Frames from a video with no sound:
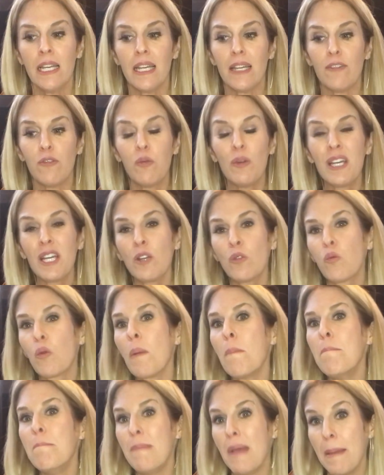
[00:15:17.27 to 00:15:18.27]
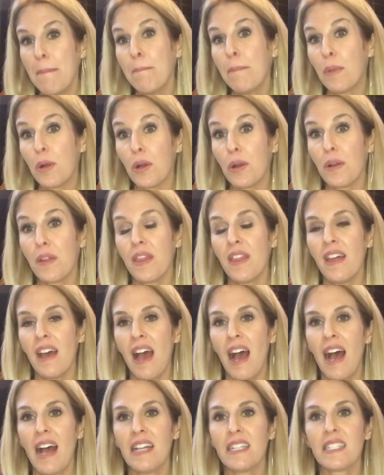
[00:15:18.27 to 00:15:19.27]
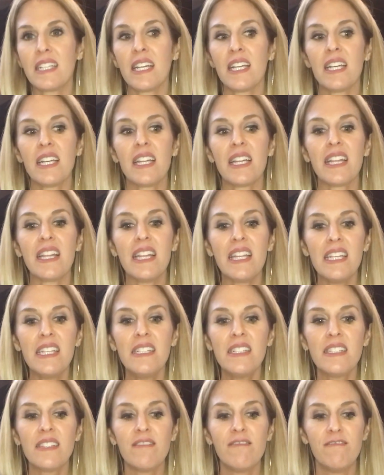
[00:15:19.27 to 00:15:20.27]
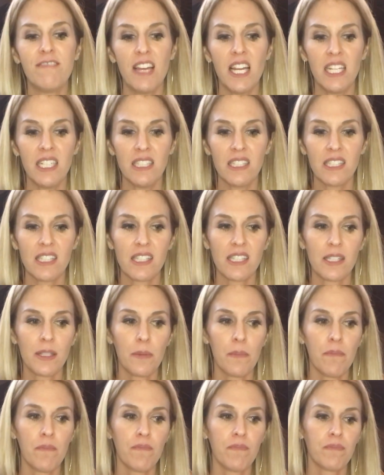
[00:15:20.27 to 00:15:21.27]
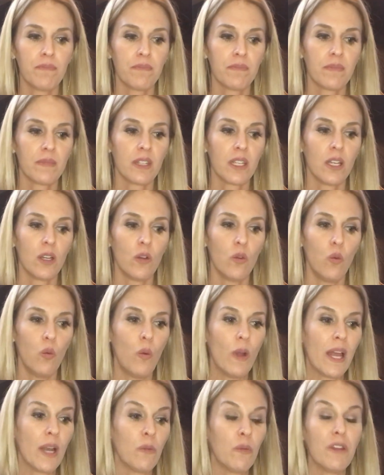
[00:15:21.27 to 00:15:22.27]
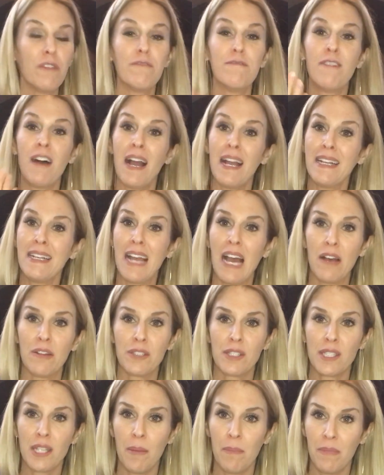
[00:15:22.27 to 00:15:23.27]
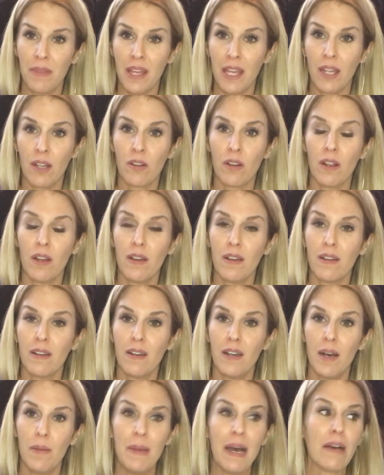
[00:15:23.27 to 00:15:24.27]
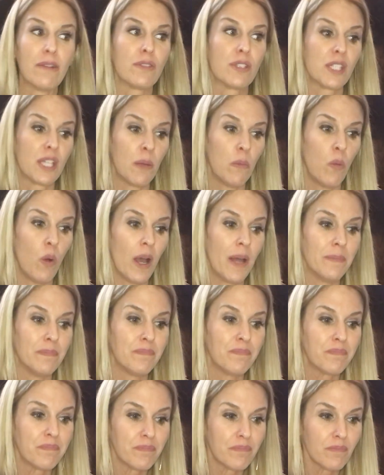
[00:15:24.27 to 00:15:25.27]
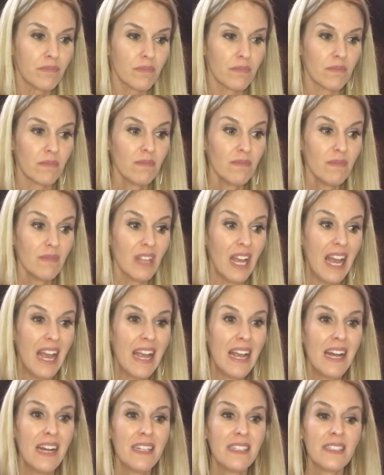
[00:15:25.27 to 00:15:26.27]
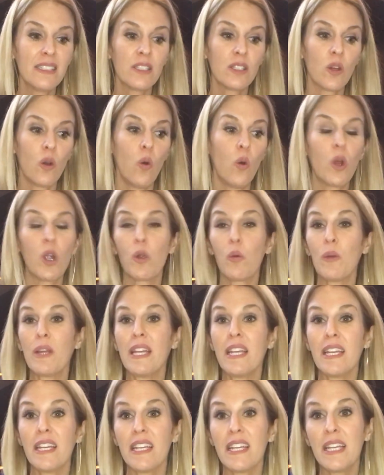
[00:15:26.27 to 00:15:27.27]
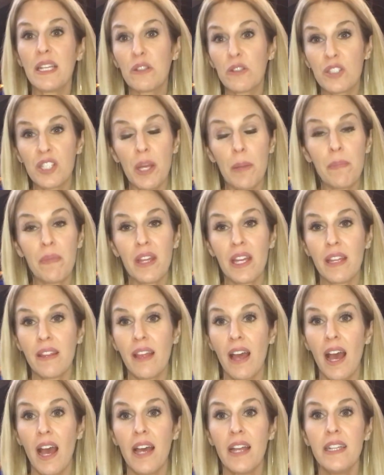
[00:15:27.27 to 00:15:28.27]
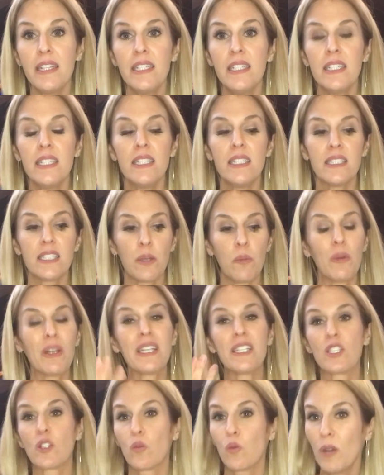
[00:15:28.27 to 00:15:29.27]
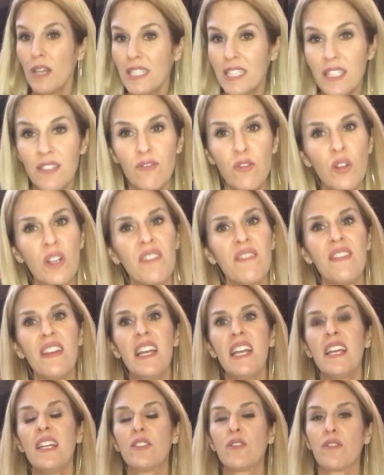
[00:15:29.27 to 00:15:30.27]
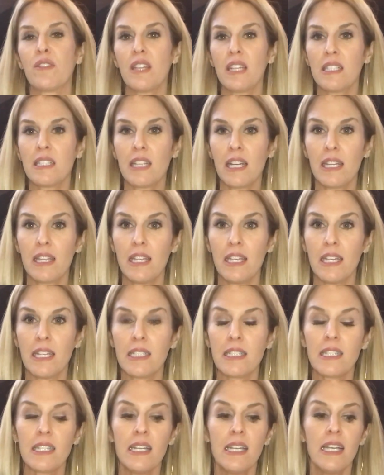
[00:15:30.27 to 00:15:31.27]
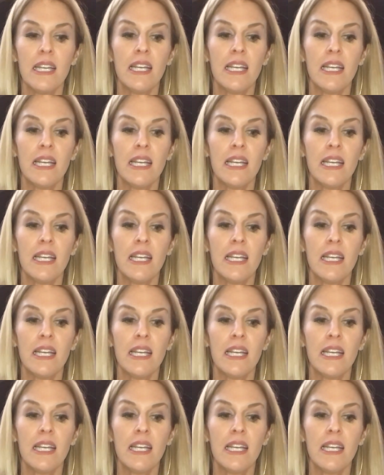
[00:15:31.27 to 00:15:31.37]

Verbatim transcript: if we can remember that these events, when we find out something about someone, and or we hear something that someone gets arrested for an event or things like this,